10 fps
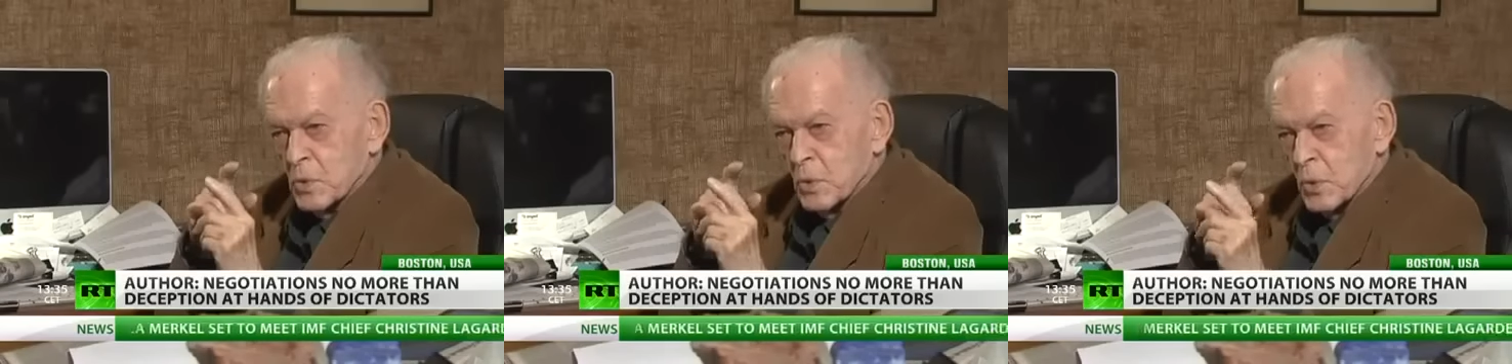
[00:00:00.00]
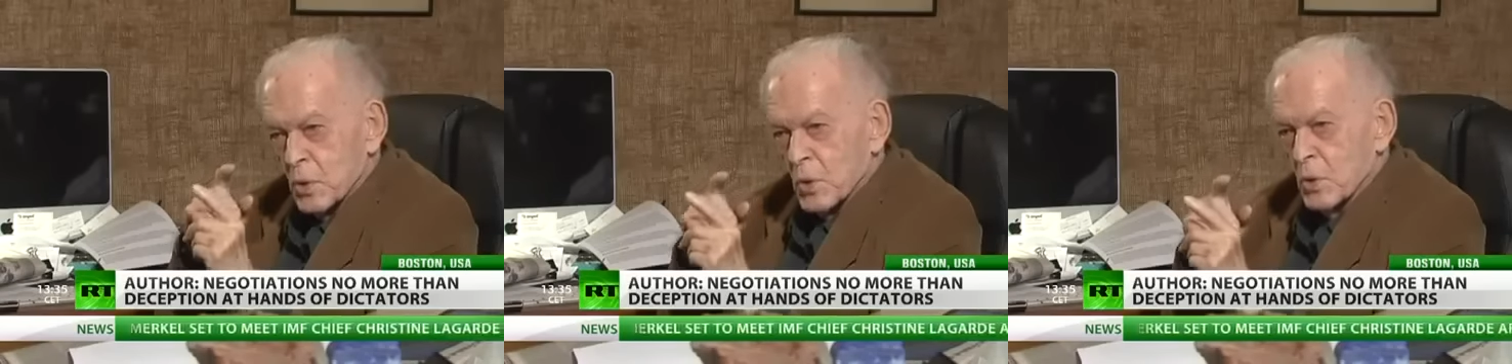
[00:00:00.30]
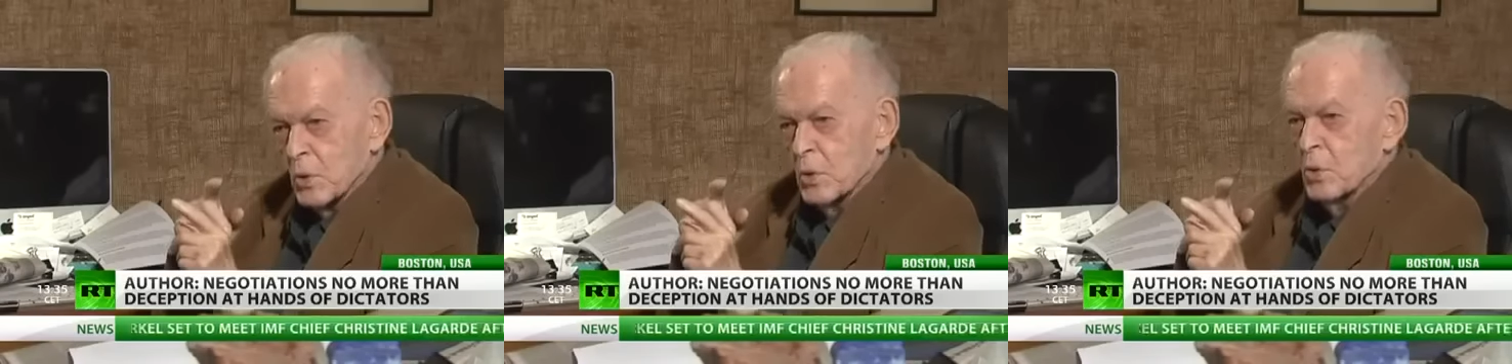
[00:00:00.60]
to
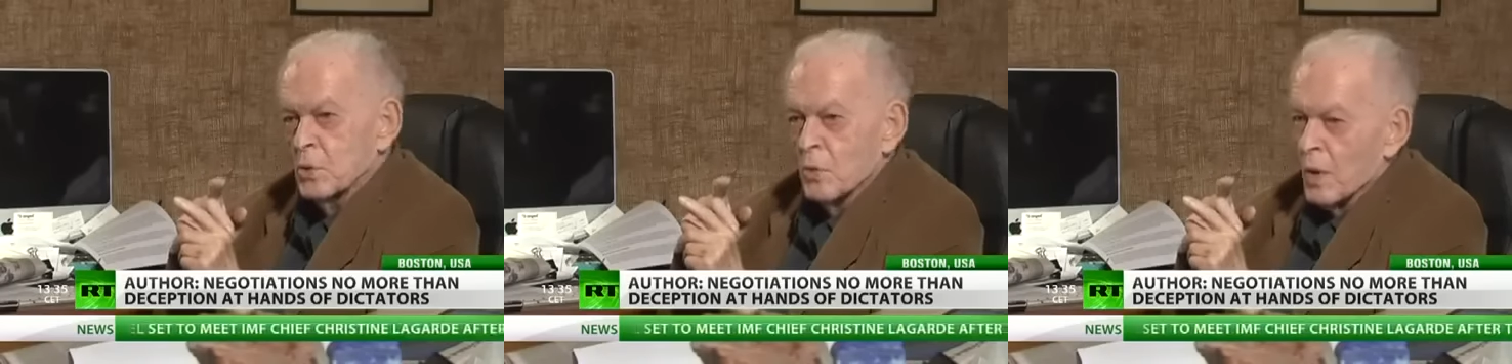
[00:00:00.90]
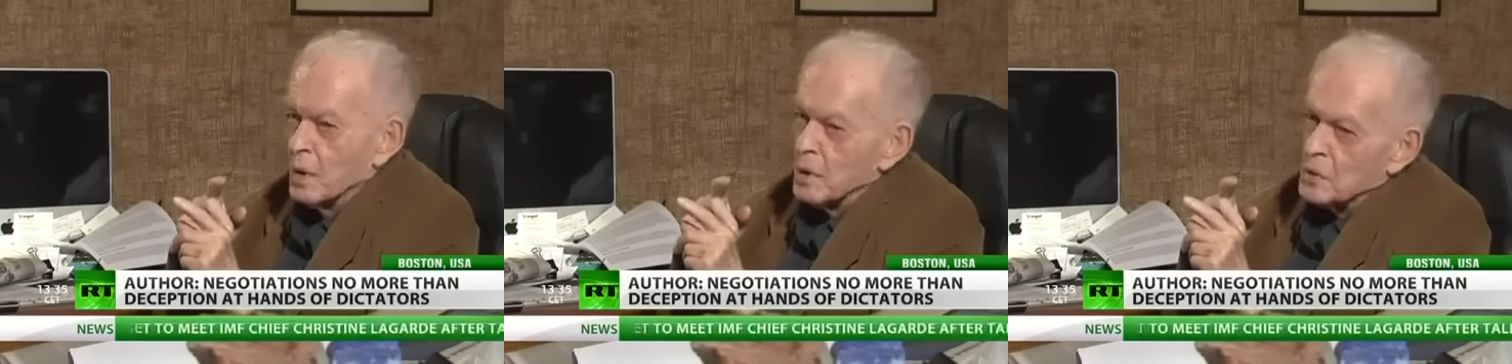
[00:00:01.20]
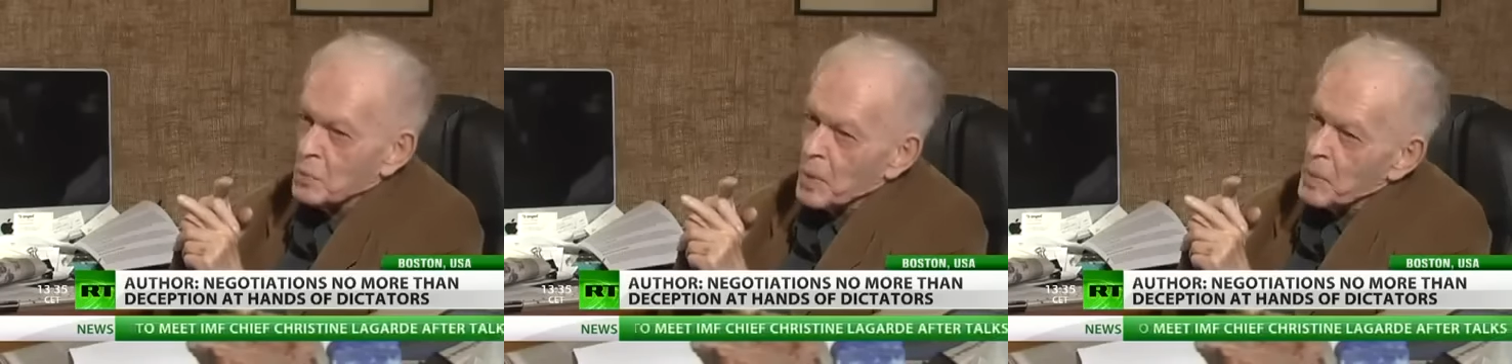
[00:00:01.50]
use
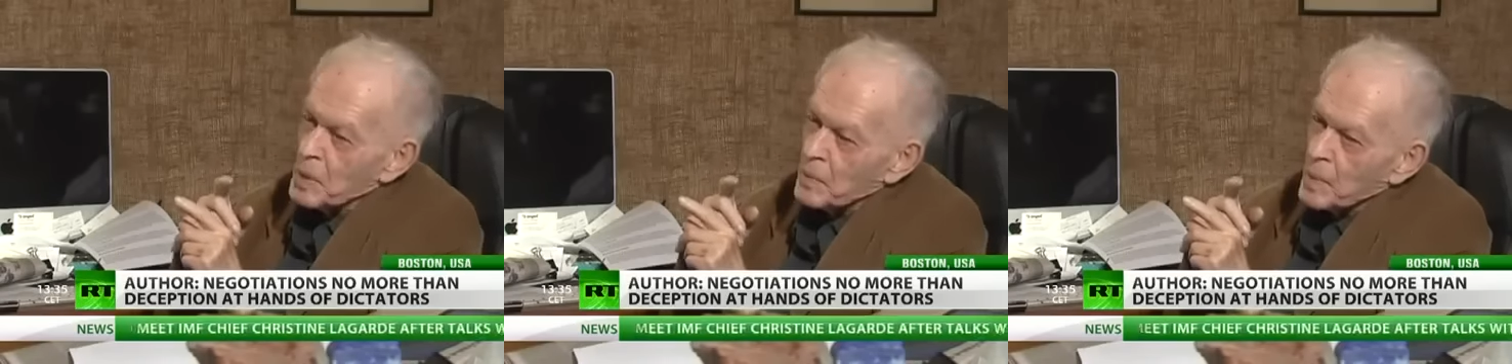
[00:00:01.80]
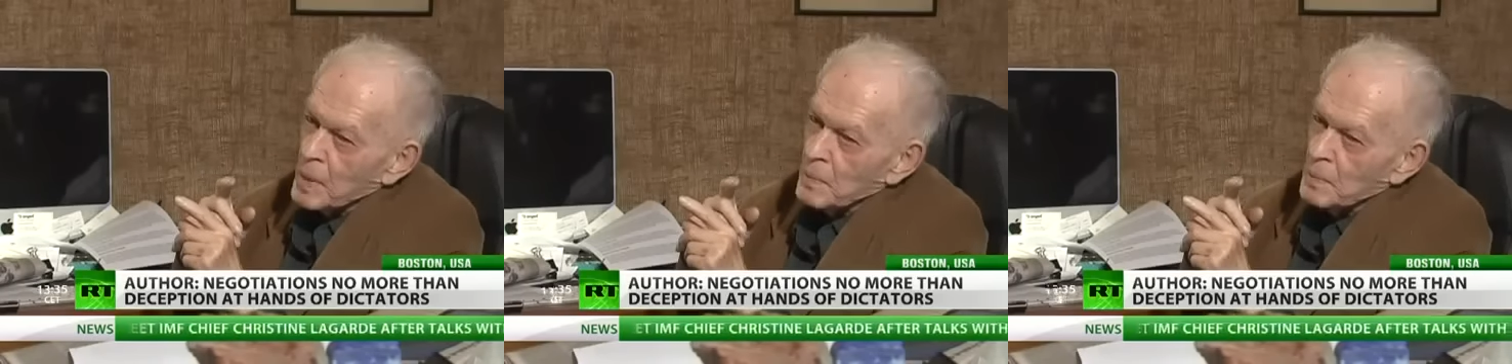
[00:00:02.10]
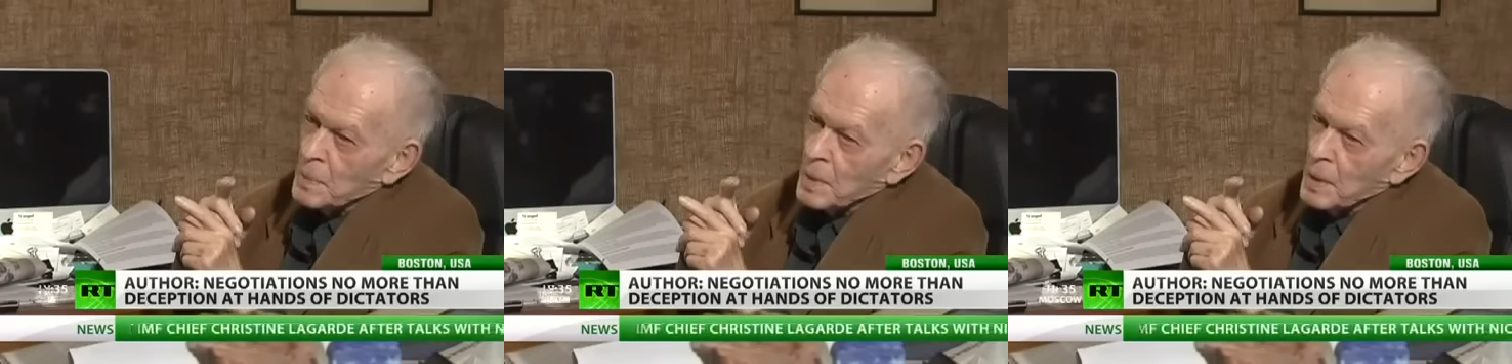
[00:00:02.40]
violence, maybe.
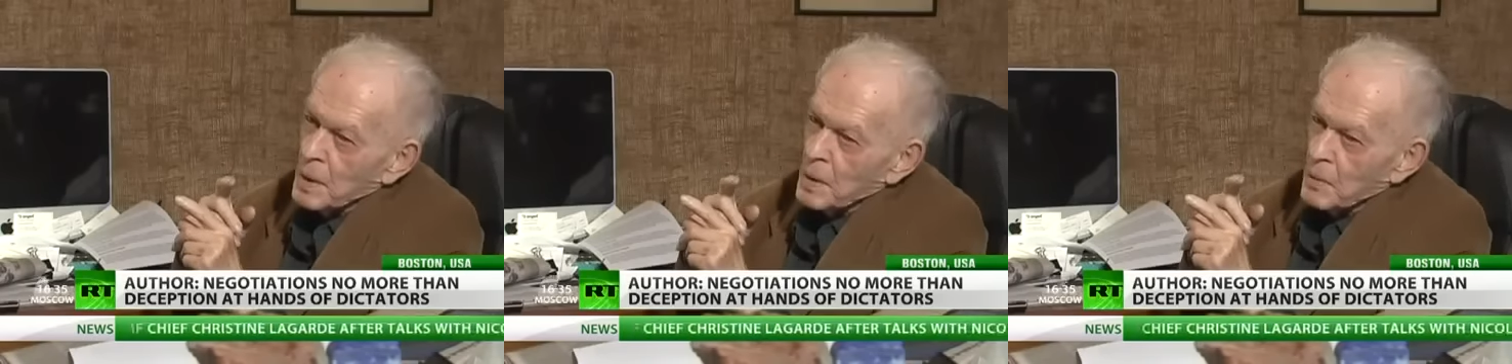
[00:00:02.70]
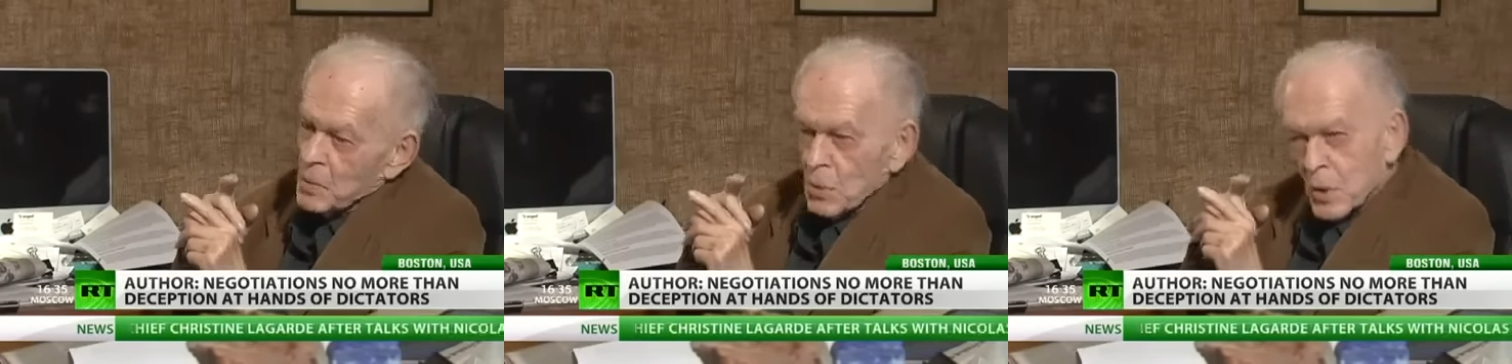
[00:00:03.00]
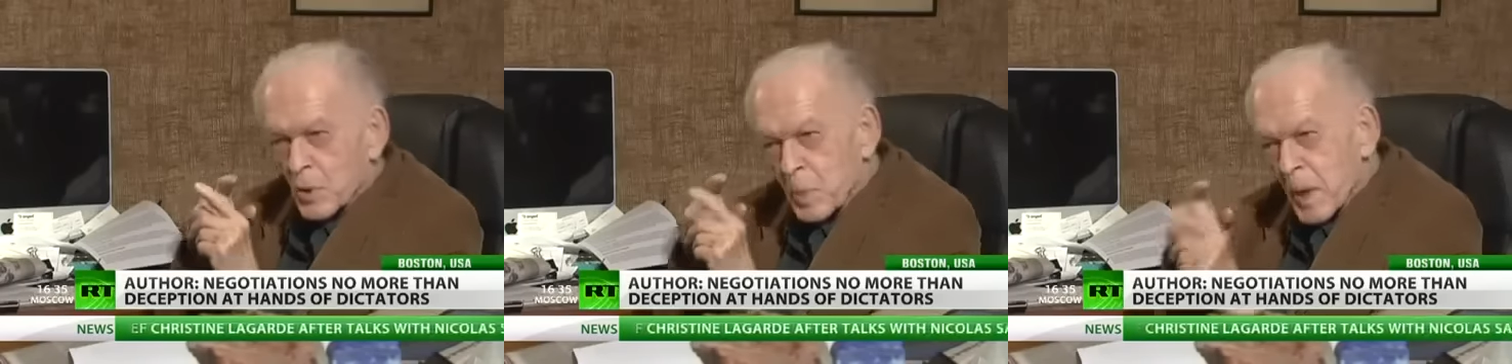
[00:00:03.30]
You
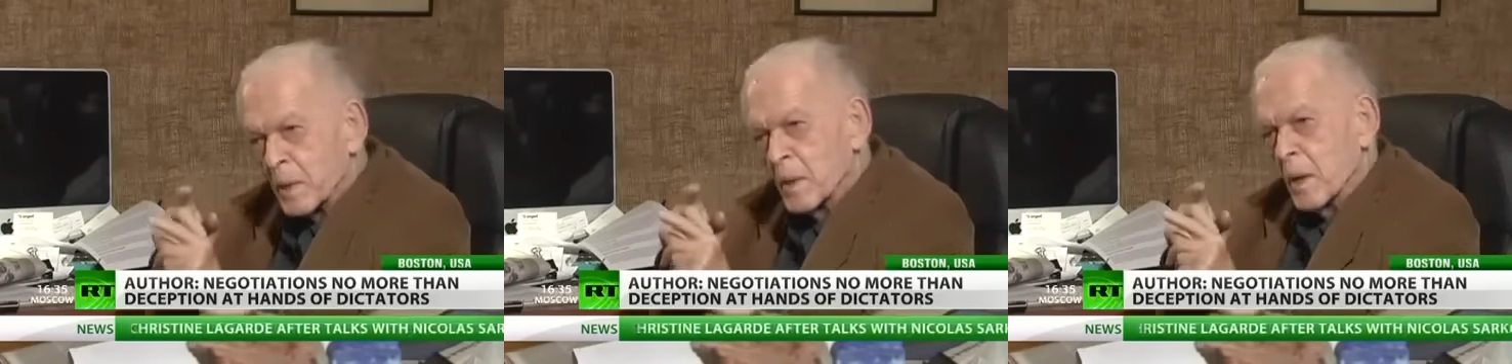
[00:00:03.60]
expect